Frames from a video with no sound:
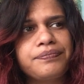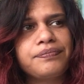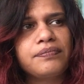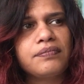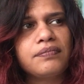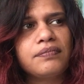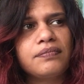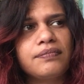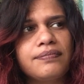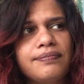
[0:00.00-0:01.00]

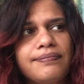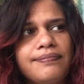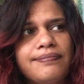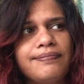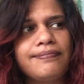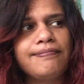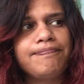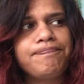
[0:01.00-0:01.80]
(no one is talking)